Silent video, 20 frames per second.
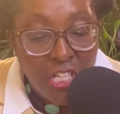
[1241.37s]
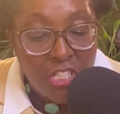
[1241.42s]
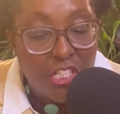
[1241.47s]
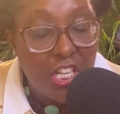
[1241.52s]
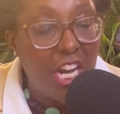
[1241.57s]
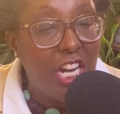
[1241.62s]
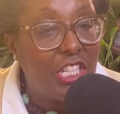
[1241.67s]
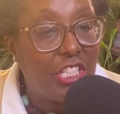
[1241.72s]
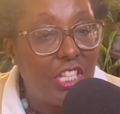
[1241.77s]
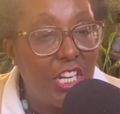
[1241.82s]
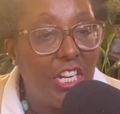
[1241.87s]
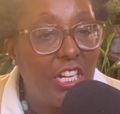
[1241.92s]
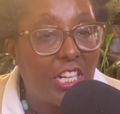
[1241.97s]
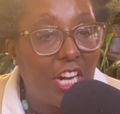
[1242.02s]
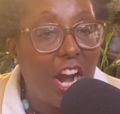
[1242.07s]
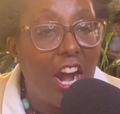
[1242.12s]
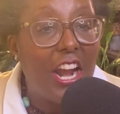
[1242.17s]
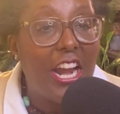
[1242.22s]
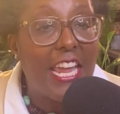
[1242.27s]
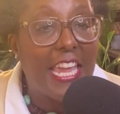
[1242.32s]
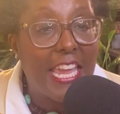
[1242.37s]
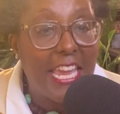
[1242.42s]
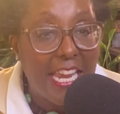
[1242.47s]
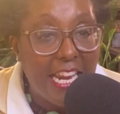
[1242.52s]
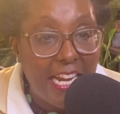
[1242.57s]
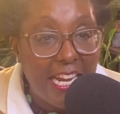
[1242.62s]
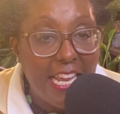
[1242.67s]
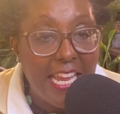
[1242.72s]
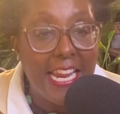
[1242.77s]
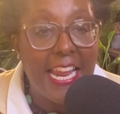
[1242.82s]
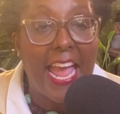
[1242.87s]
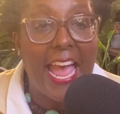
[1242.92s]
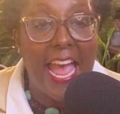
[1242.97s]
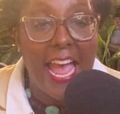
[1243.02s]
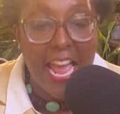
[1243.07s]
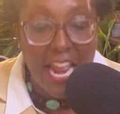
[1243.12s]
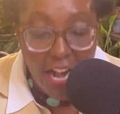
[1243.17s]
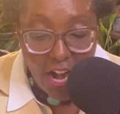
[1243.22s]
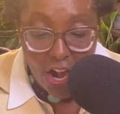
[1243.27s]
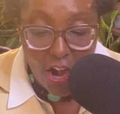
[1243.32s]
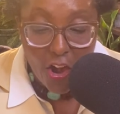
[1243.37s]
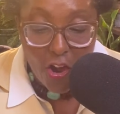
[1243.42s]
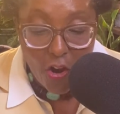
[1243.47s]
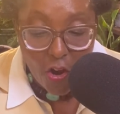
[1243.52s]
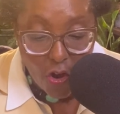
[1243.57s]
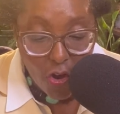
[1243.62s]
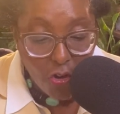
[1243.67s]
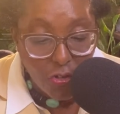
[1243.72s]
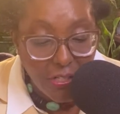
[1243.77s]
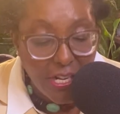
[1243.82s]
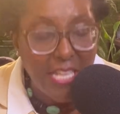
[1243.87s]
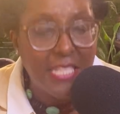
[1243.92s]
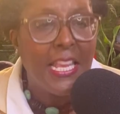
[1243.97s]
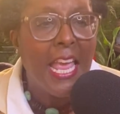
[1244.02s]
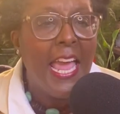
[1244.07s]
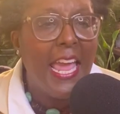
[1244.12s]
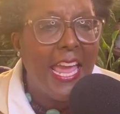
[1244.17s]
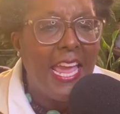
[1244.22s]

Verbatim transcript: She took her healing and her wholeness